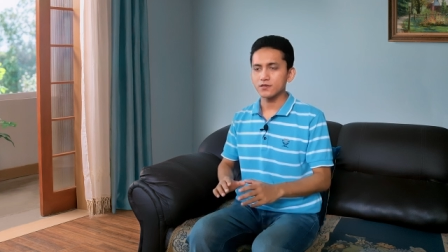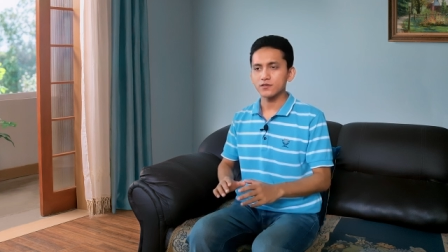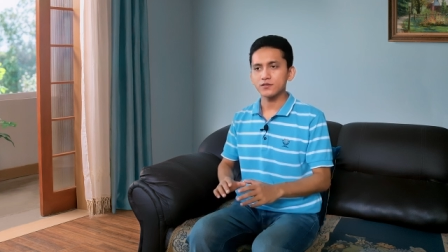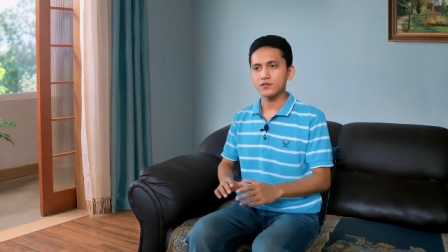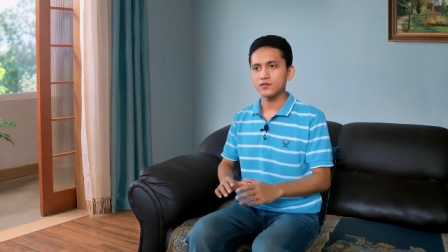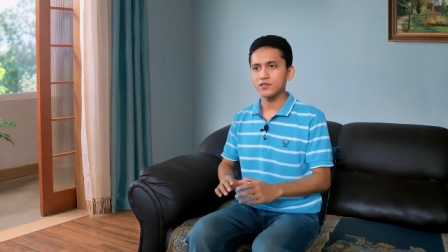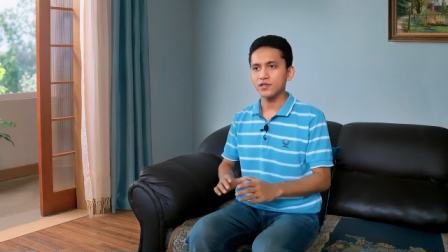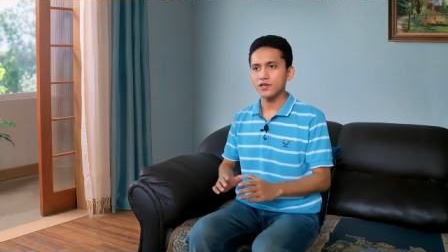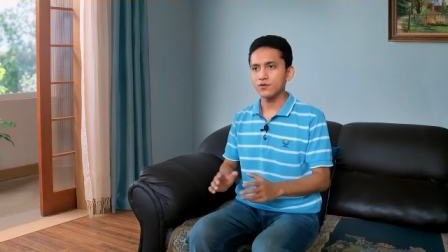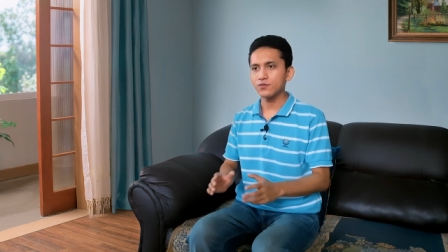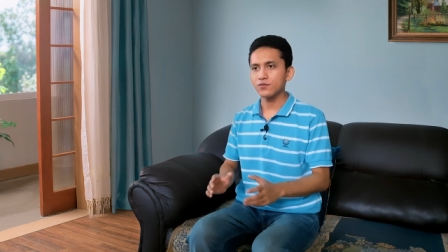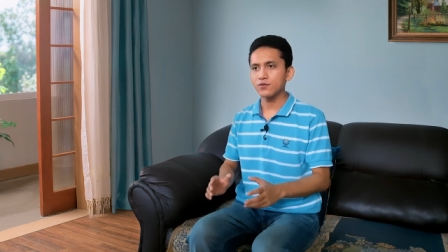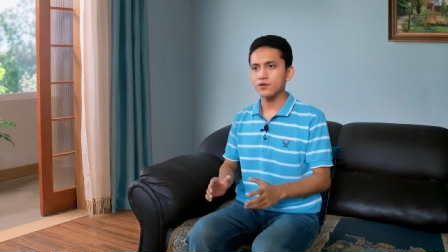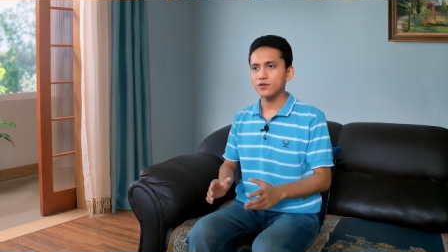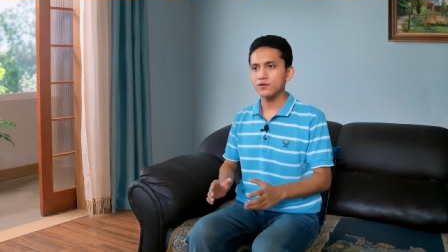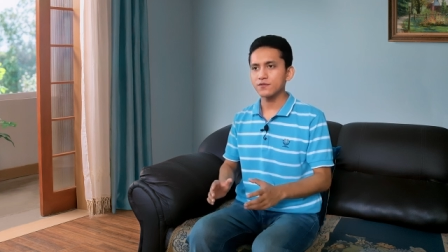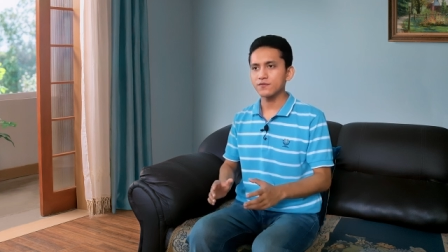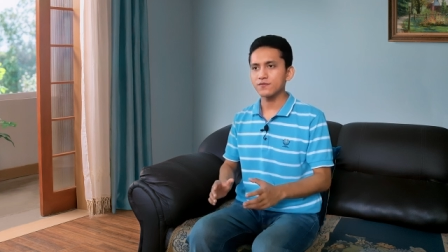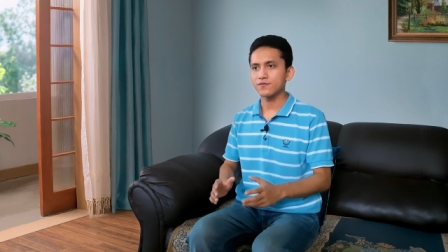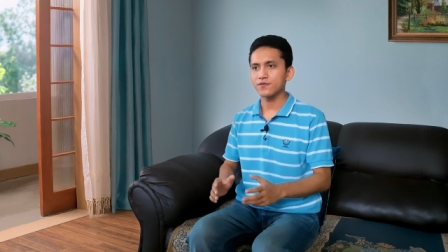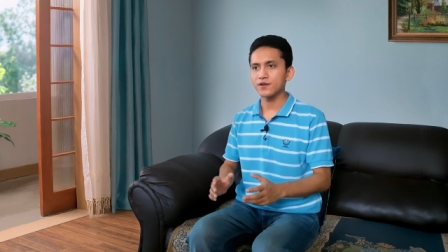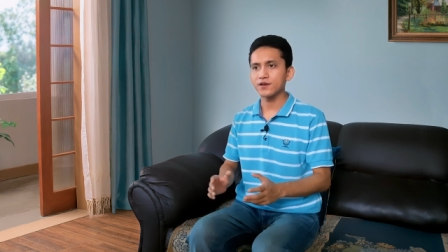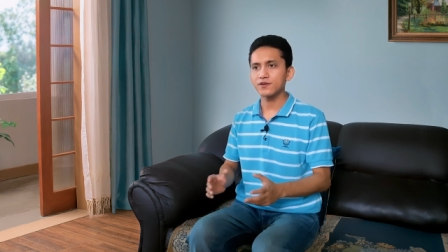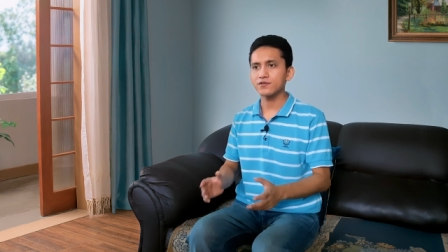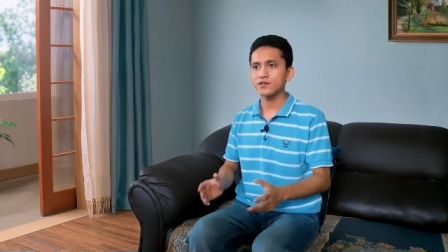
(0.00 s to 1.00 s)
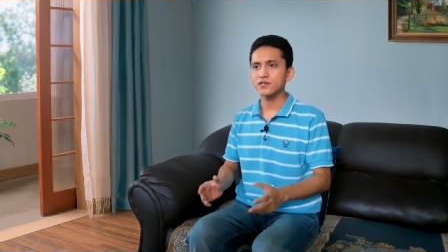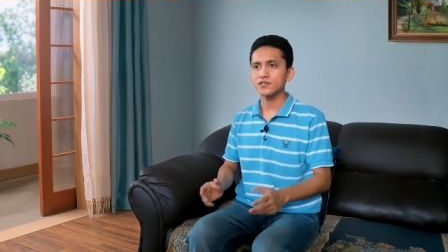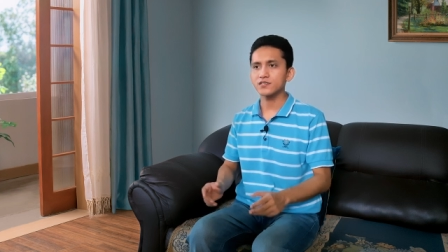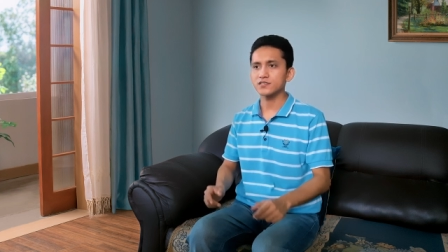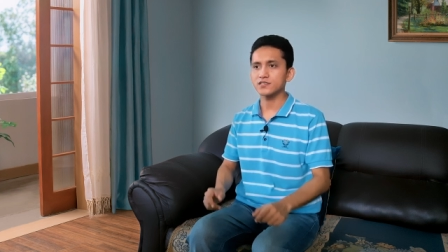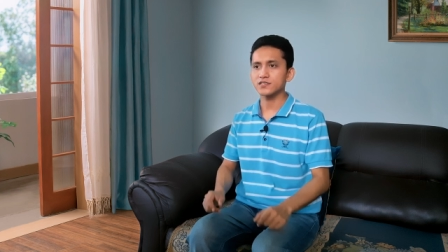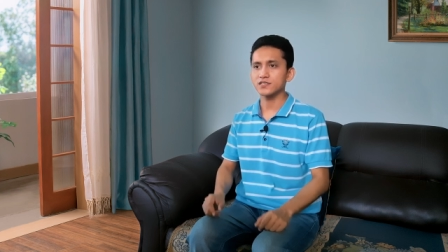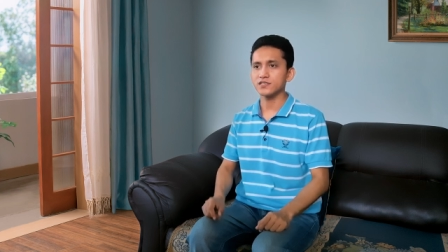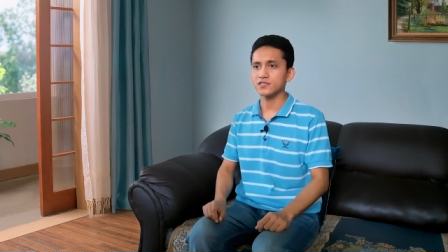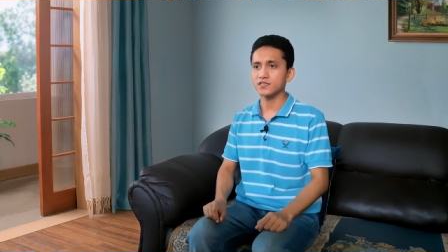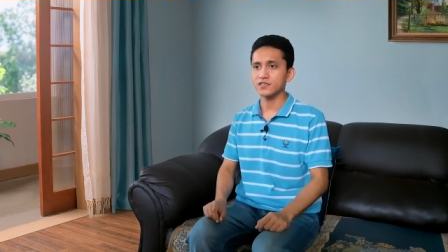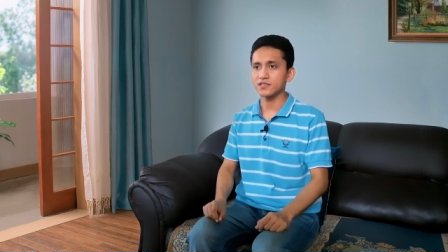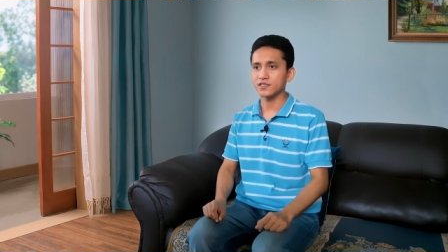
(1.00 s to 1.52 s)
there were
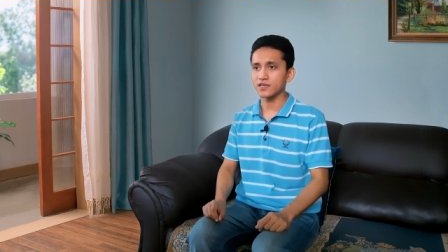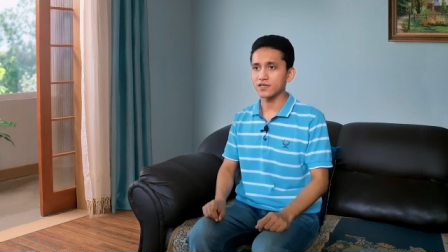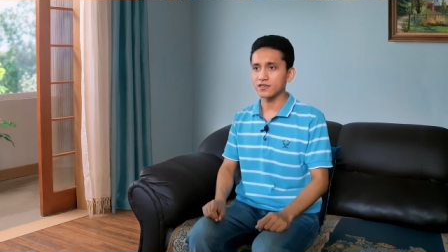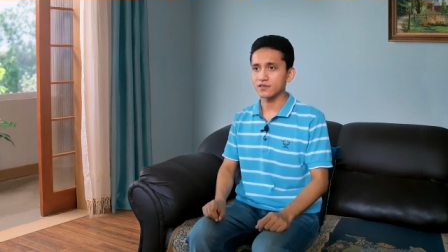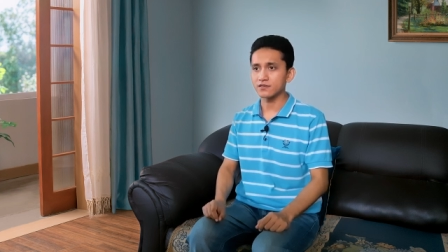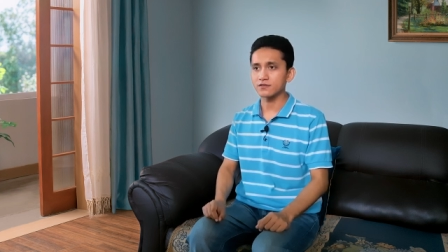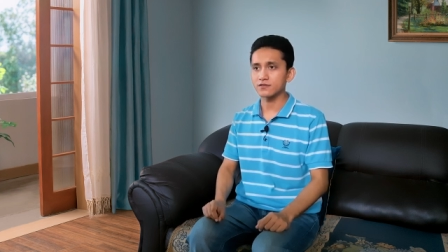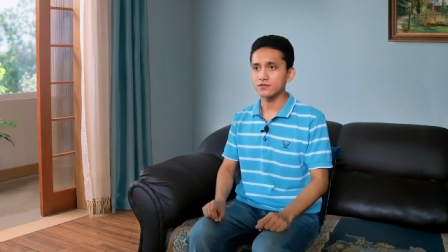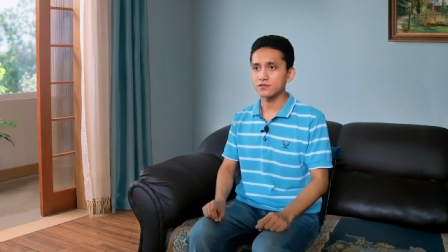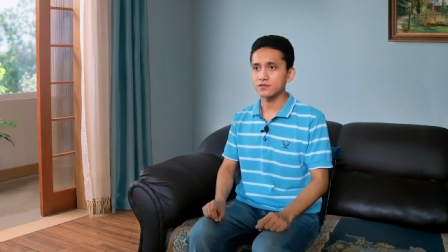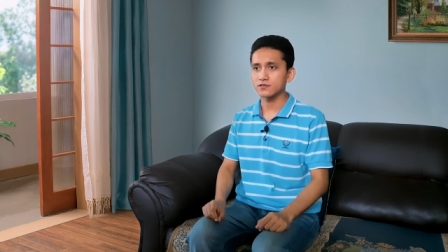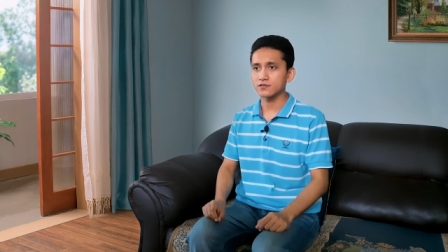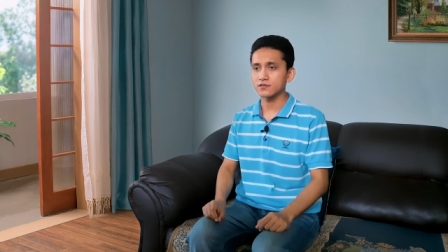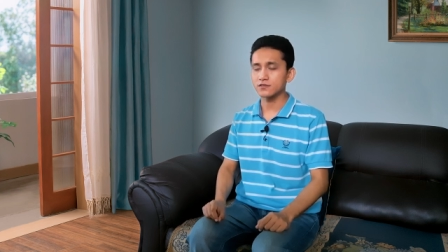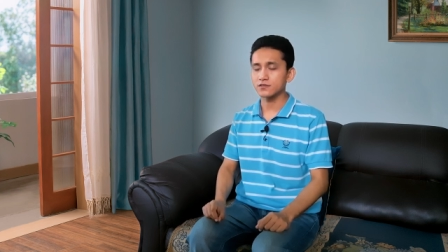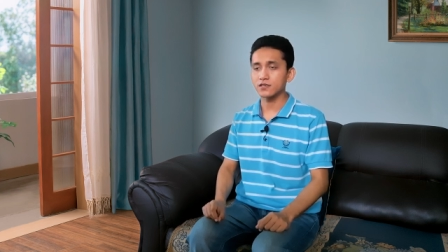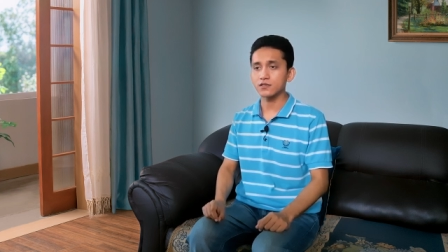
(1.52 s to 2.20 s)
various indicators